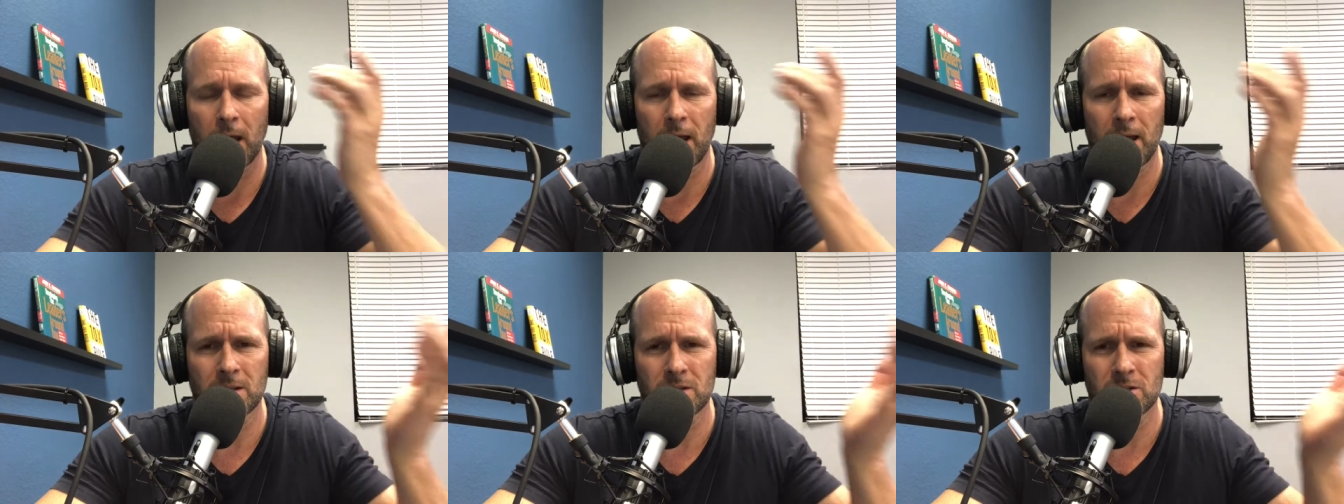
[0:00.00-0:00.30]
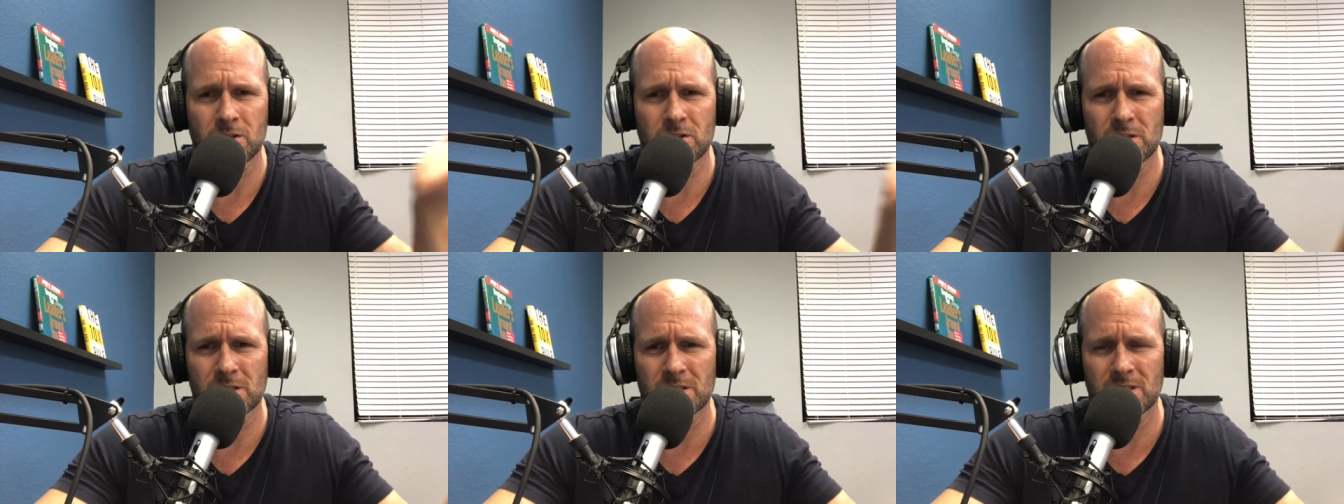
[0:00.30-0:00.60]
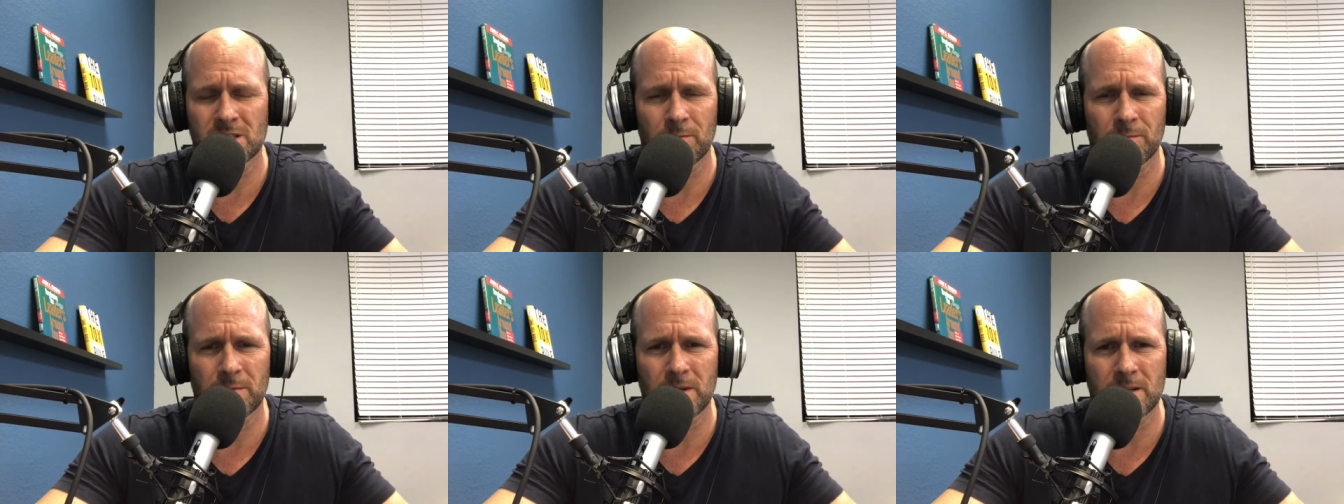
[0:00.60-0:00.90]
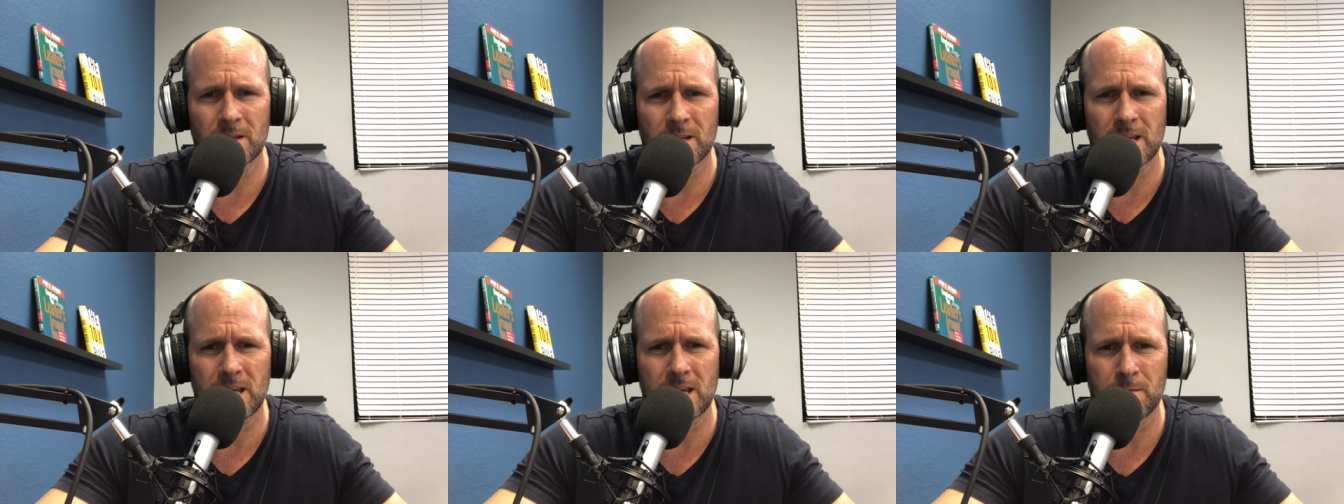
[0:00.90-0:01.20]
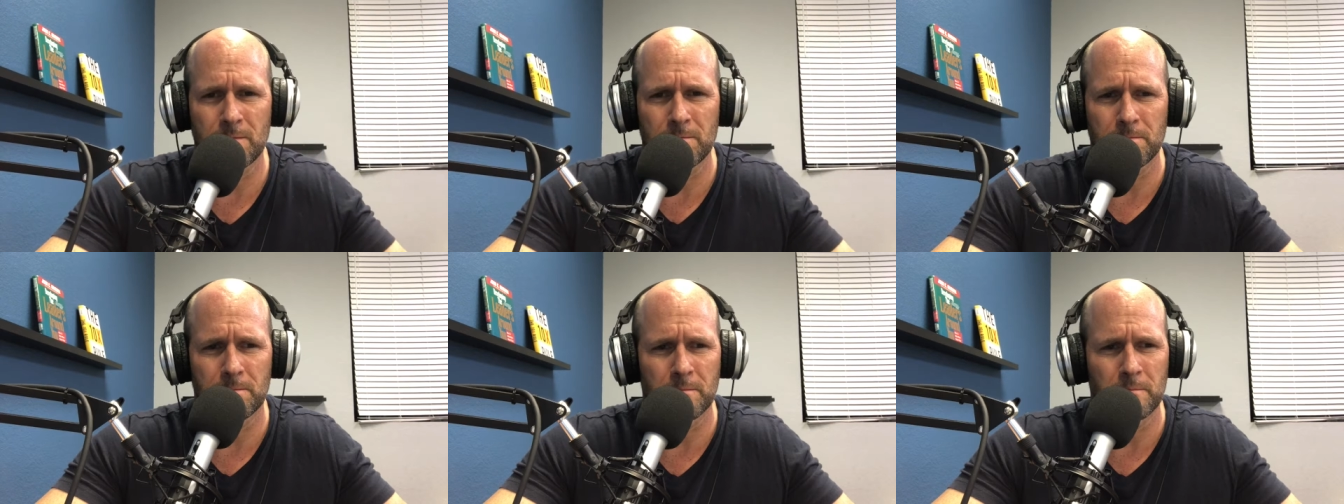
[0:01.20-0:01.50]
It's just something to
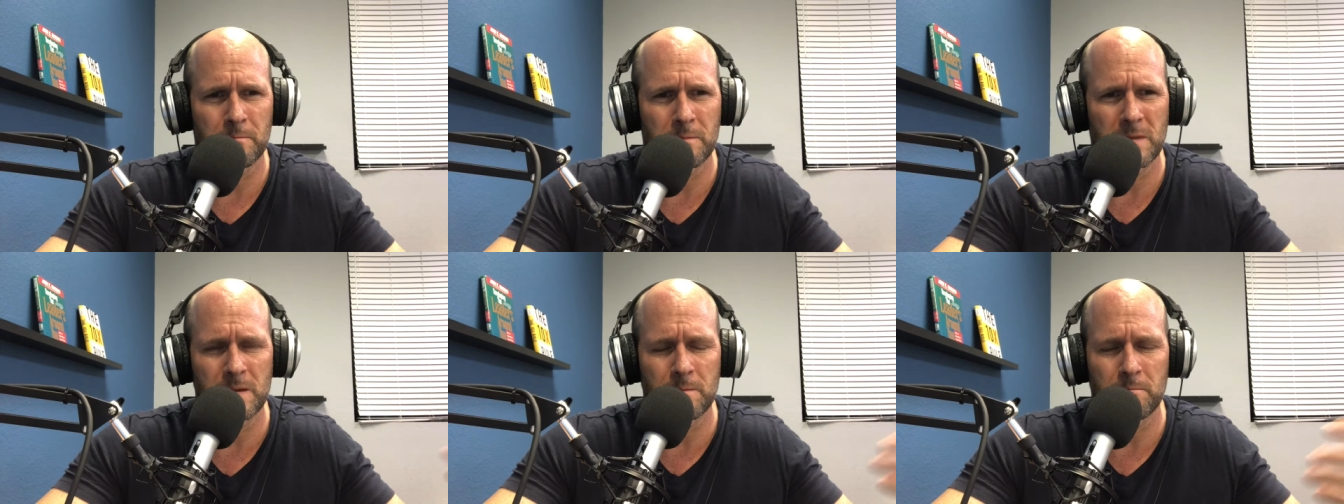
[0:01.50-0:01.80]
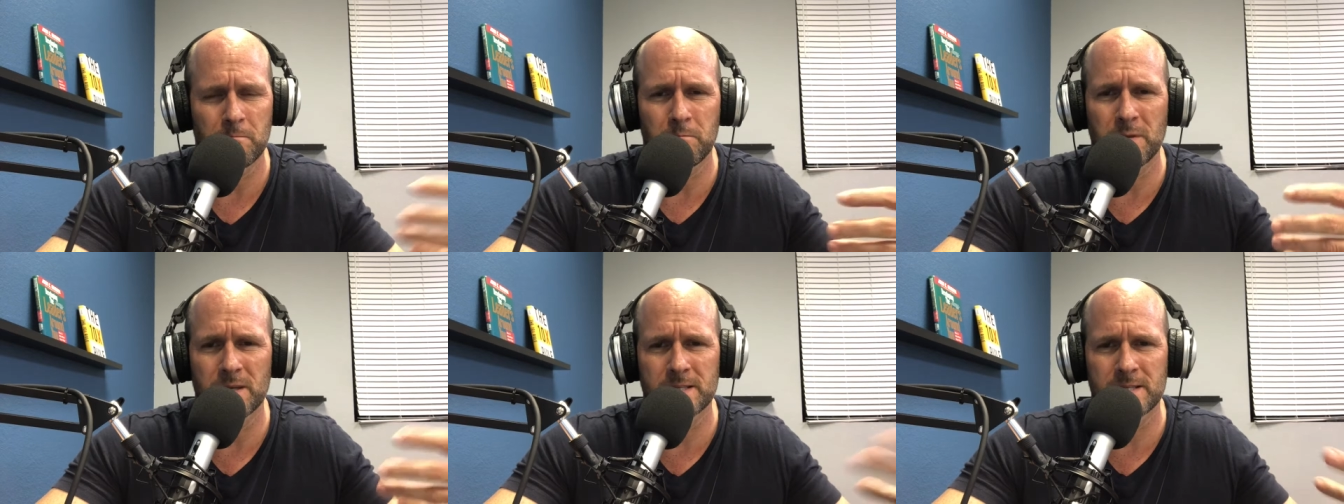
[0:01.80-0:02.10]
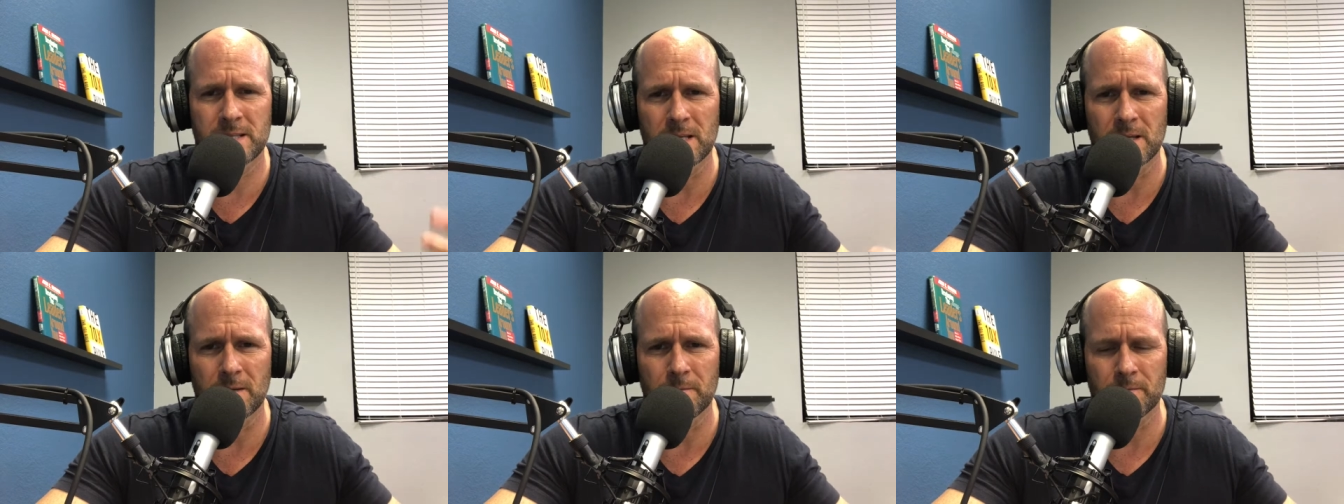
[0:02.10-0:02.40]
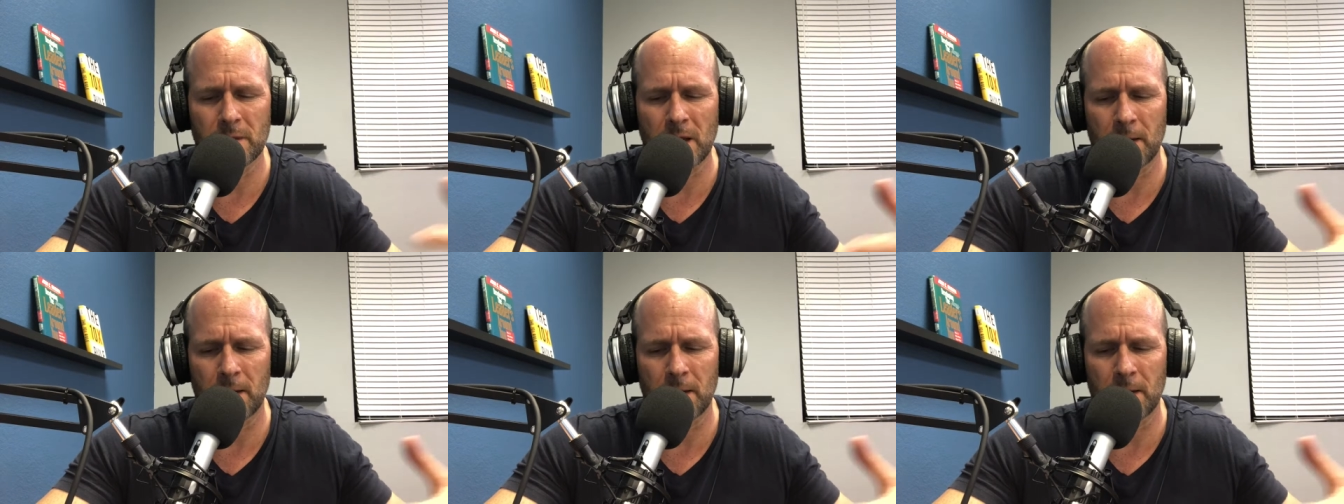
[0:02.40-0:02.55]
keep me busy.